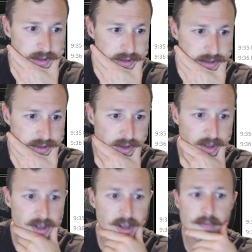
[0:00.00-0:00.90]
So they
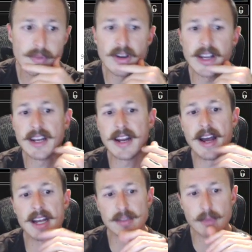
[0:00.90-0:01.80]
could play an
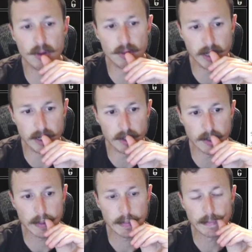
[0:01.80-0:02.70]
Asmo later.